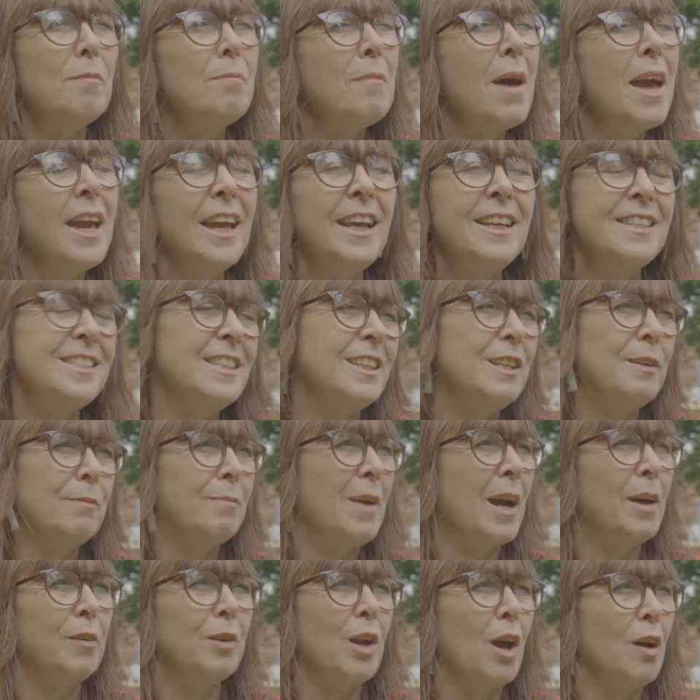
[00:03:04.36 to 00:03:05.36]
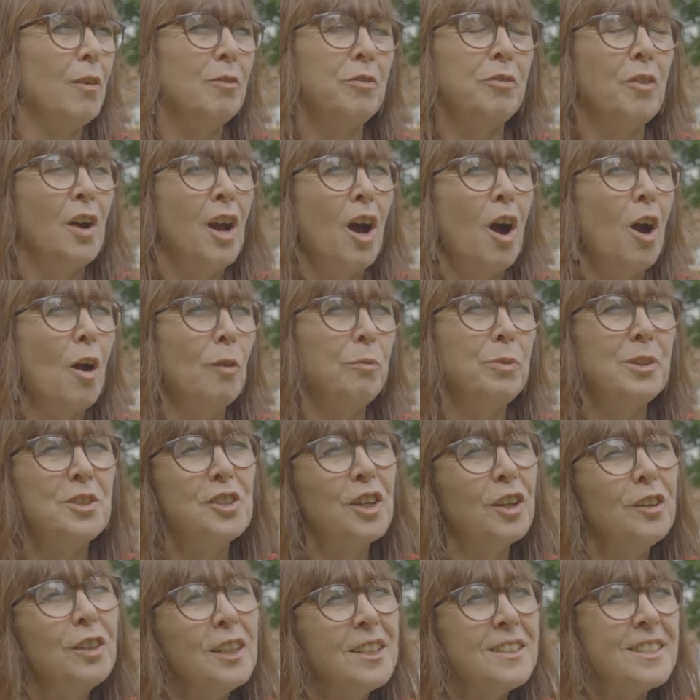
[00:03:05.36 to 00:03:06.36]
amazing amount of
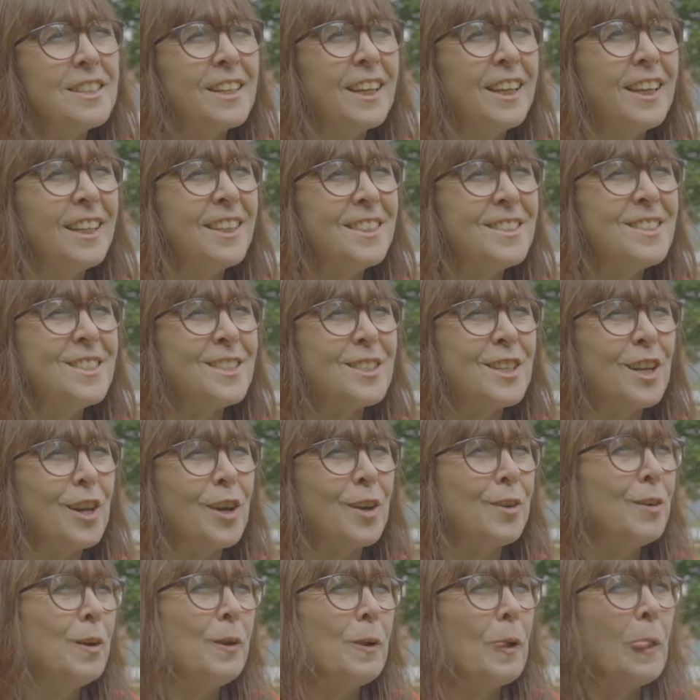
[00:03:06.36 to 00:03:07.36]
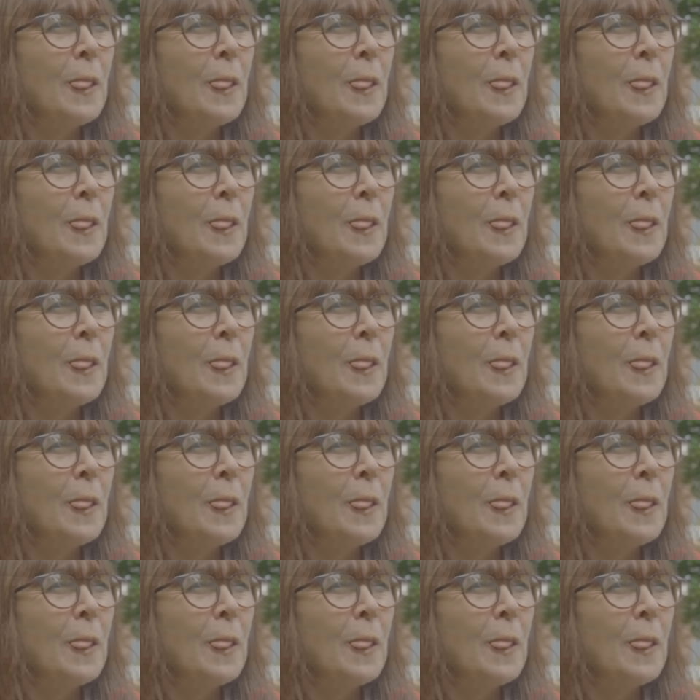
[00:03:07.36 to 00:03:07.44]
opportunities to